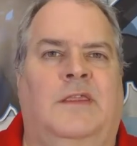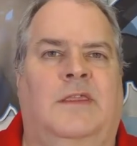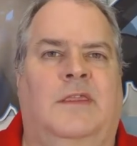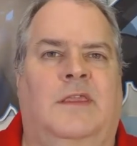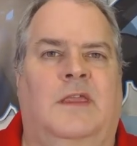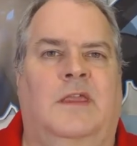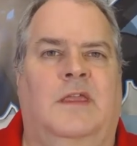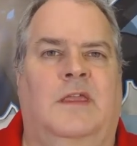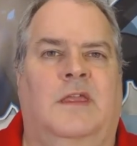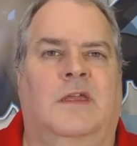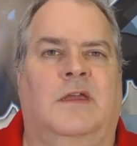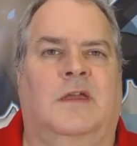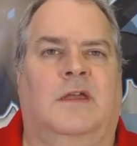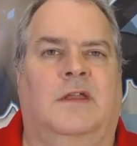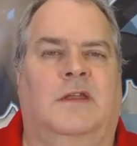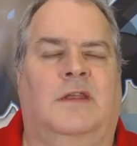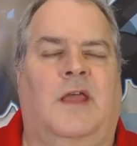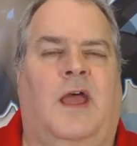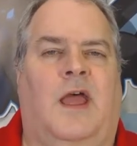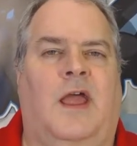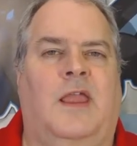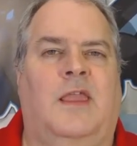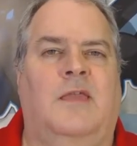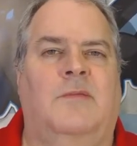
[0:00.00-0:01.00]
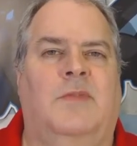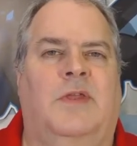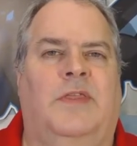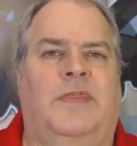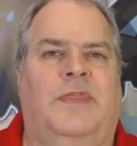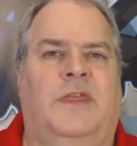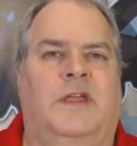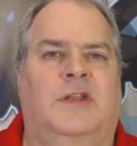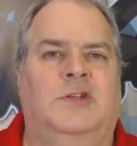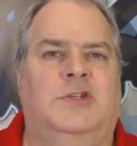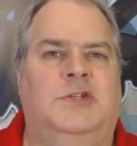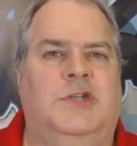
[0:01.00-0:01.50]
the
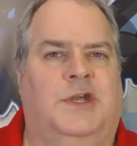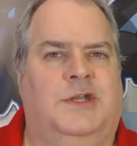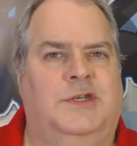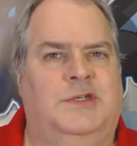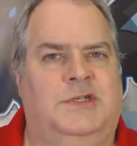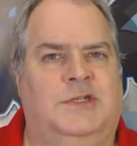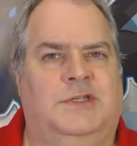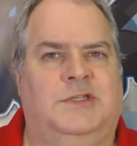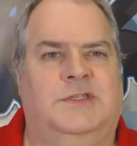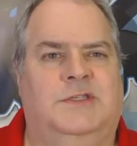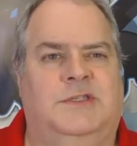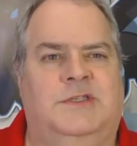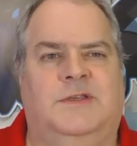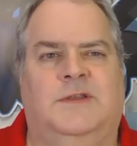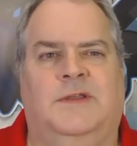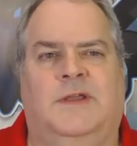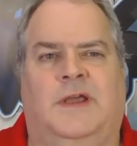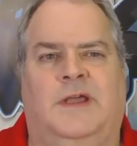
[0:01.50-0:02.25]
document that judges